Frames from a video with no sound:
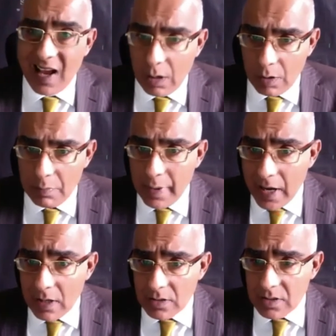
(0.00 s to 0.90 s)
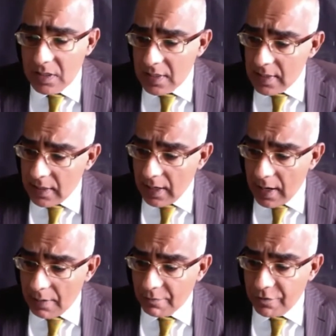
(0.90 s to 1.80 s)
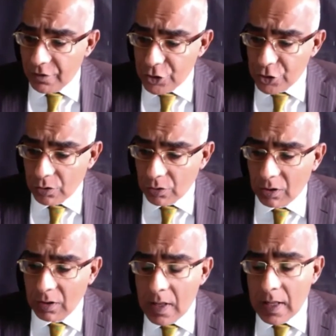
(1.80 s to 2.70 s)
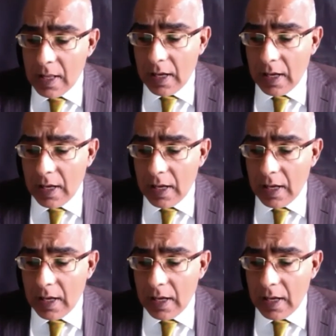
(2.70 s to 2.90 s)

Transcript: our bows for sure.